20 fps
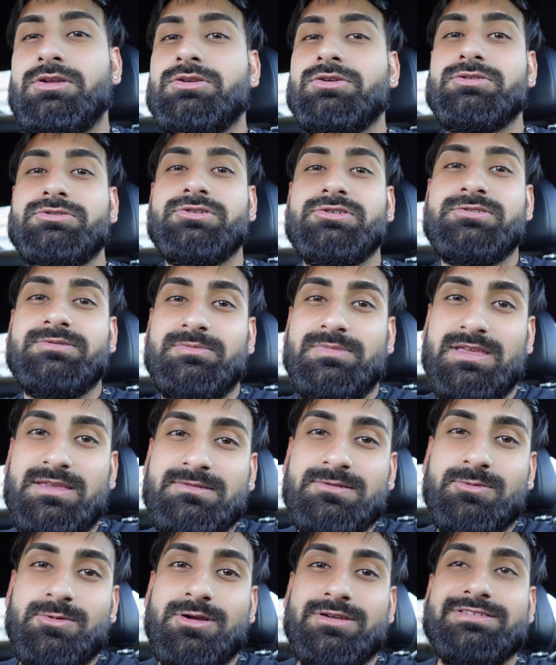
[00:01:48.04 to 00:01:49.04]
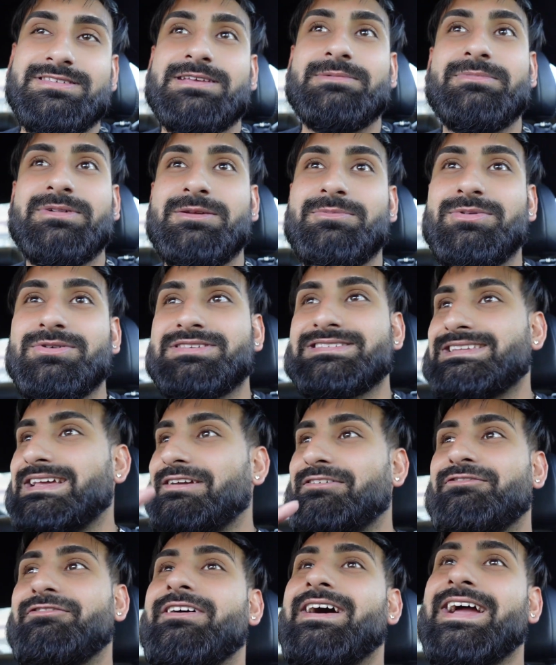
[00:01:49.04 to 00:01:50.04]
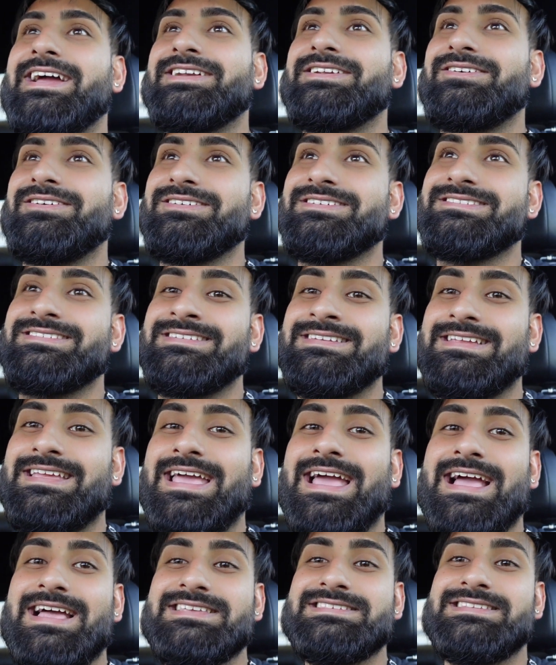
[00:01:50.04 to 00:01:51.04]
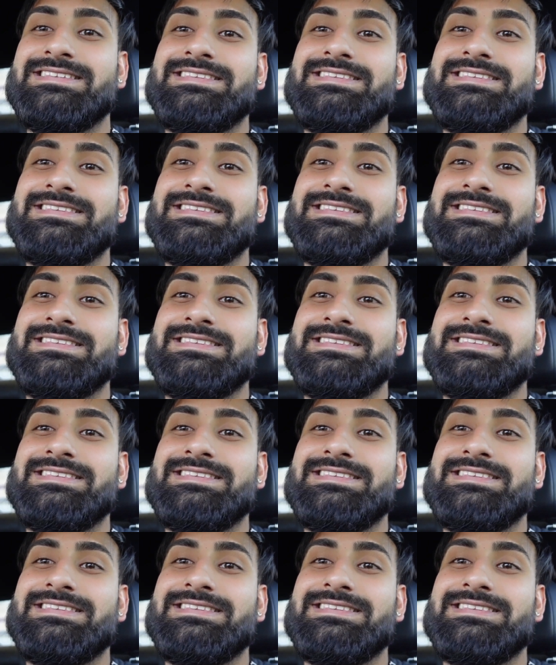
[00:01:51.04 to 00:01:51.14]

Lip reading: know those memes where somebody puts like $5 in gas